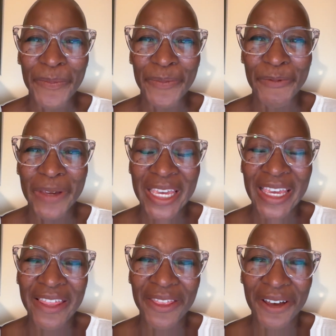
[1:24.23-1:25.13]

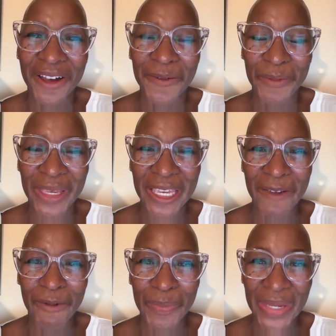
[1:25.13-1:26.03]
we thought we
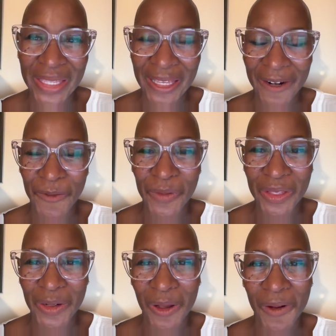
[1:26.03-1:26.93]
would be there for
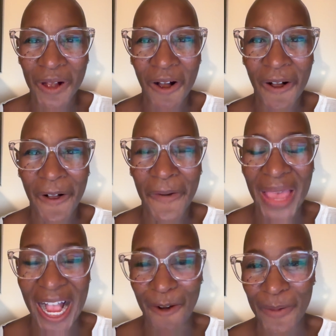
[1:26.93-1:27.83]
the long haul.
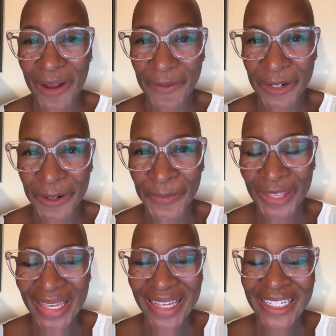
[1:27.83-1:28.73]
However,
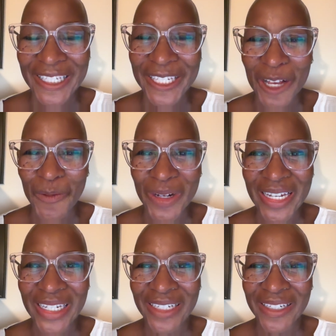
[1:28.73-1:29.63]

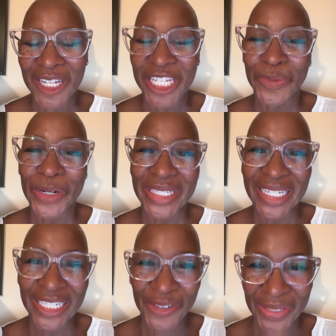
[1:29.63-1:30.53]
someone expressed
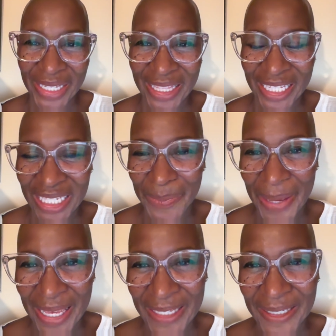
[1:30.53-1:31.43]
interest in the
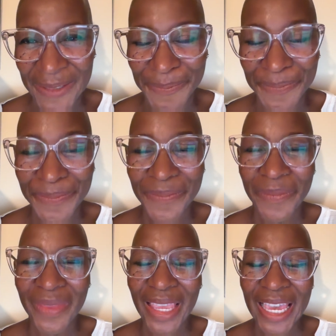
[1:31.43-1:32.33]
space,
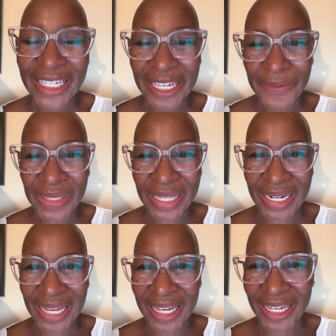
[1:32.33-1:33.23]
and given
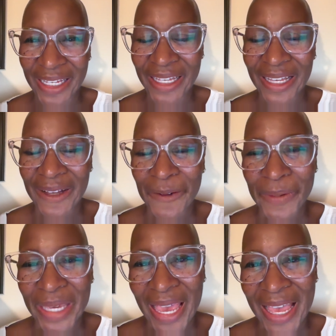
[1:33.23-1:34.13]
that
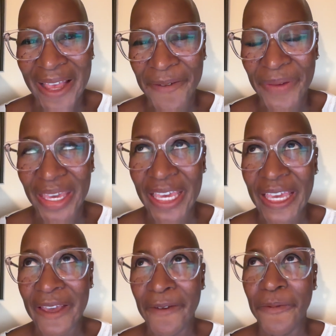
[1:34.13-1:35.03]
we have
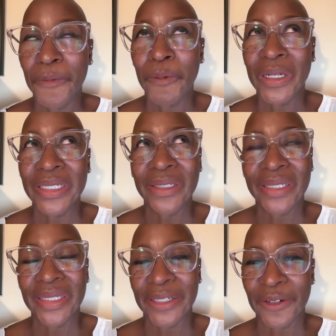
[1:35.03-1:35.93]
a what is
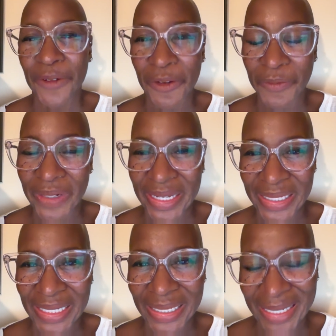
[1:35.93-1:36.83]
considered a
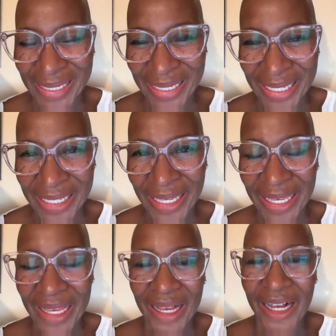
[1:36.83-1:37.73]
flex leasing,
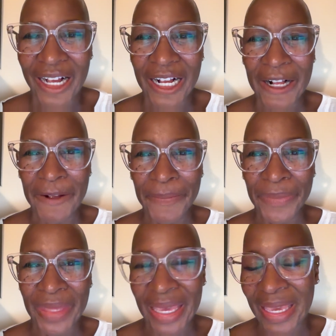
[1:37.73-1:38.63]

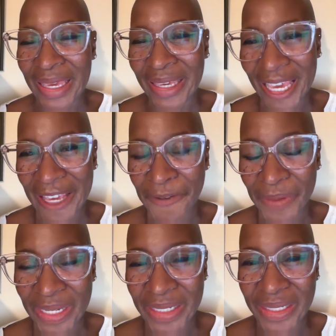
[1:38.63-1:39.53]
they gave
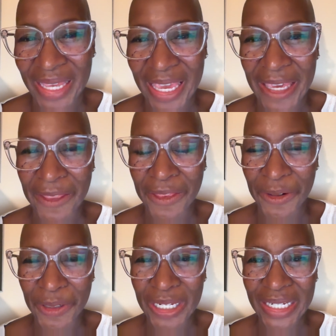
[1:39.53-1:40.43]
us a
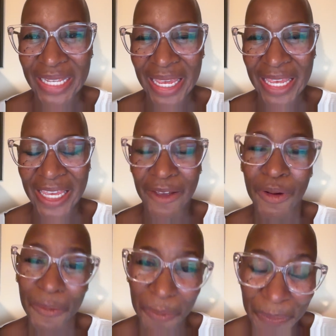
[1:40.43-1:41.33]
30-day,
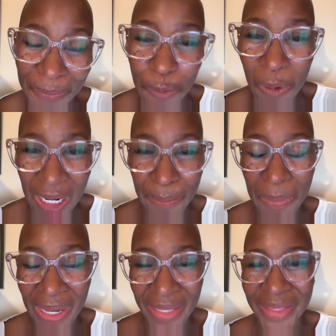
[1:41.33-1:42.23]
1
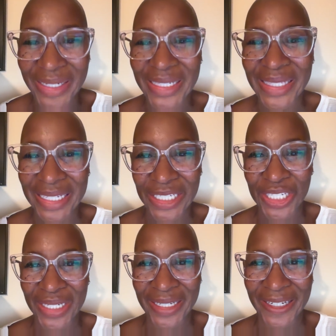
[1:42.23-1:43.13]
month
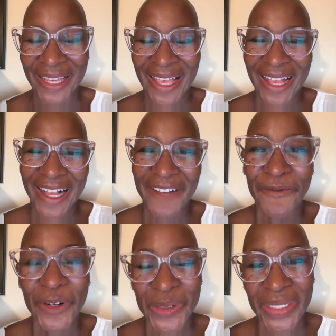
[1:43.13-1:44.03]
extension
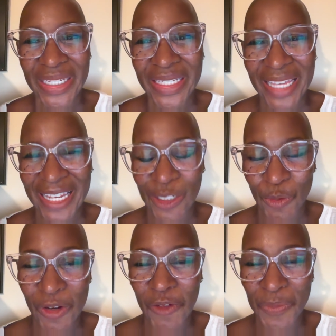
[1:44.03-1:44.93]
versus a
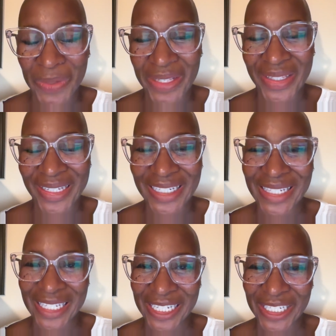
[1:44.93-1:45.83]
12-month
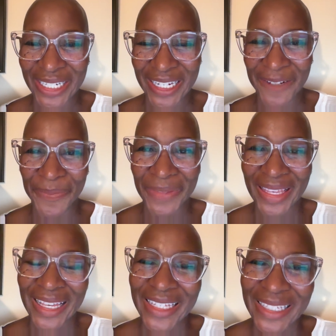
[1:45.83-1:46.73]
extension.
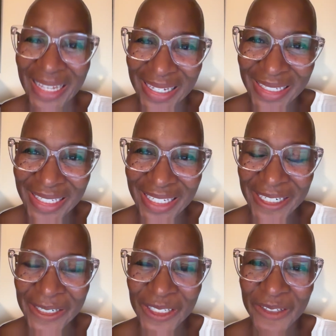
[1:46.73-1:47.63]
Yes,
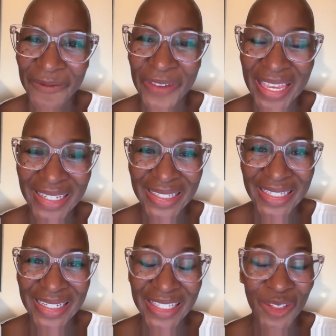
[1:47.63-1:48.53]
there's
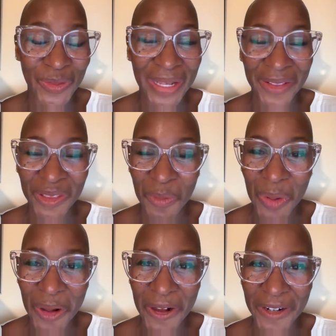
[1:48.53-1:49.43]
vacancies throughout the
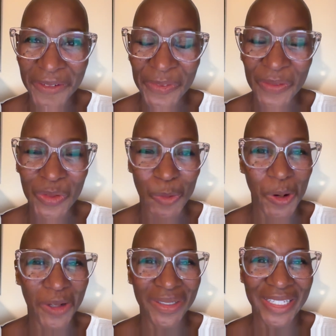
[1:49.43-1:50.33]
mall. If you
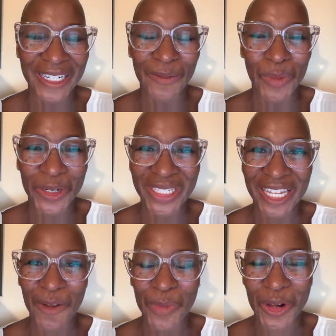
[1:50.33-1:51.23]
walked in
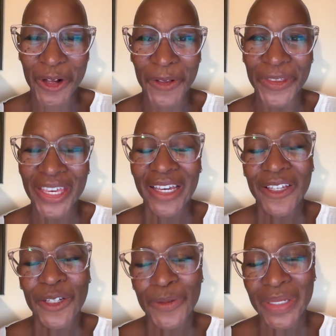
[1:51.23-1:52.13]
Moorestown Mall,
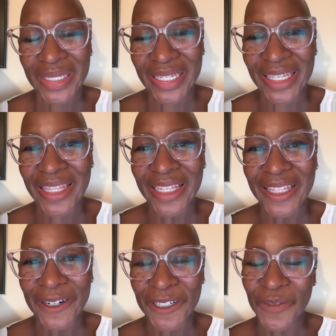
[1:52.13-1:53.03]
you will see that
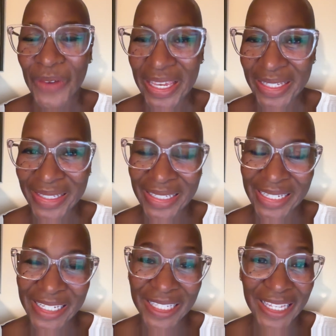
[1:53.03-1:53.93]
there's
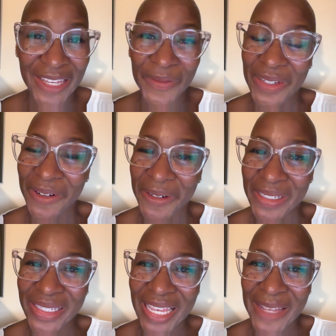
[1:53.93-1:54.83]
vacancies even on the
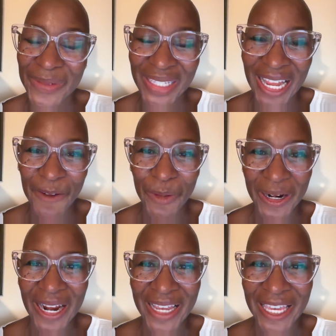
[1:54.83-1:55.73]
same side
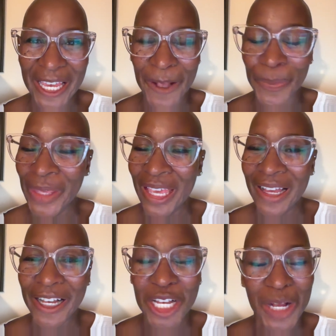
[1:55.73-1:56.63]
where I am,
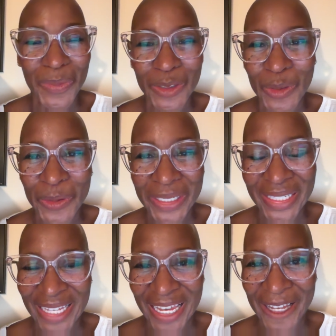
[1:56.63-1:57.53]
a couple of doors
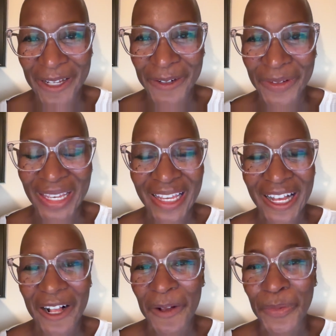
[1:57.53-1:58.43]
down,
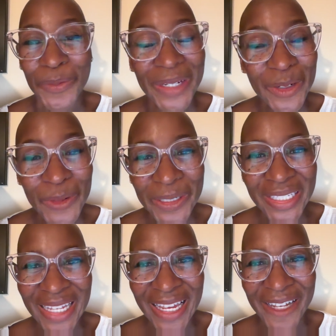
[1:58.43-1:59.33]
3 doors
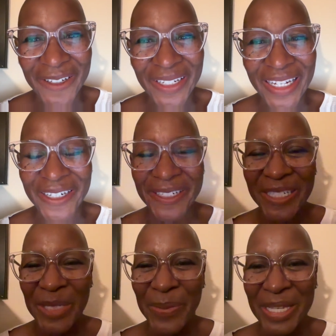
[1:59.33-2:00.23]
down, there's
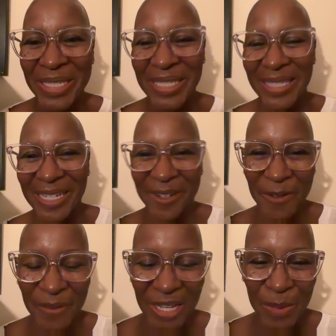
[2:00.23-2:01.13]
spaces that are
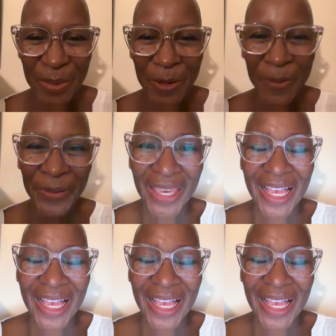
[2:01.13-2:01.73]
available.